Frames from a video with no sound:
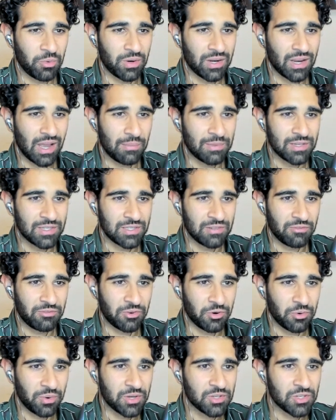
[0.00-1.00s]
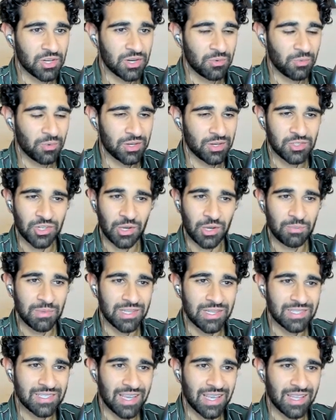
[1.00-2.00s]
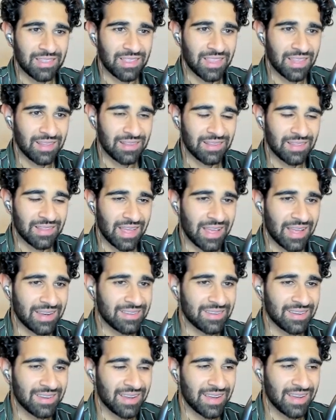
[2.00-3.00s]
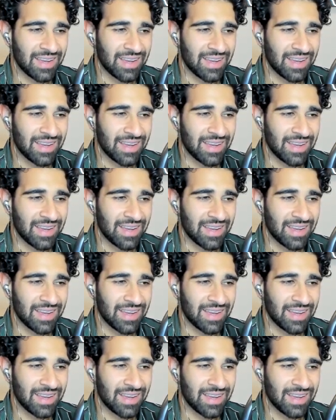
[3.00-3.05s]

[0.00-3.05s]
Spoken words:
would come into fruition, when Jagmeet said that